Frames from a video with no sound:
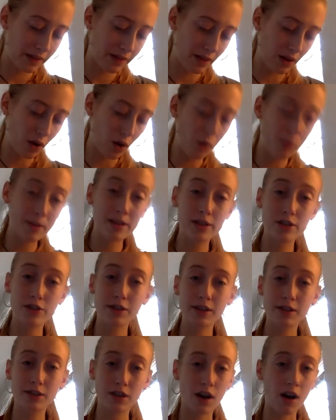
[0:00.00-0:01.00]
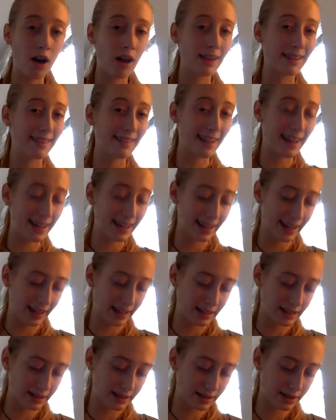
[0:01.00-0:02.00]
the open strings are on
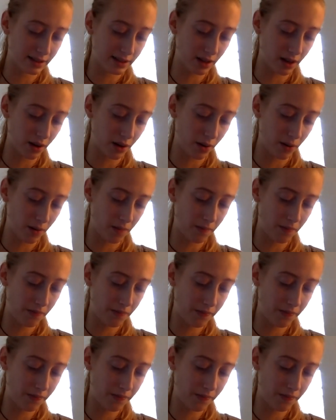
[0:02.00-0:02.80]
lines. So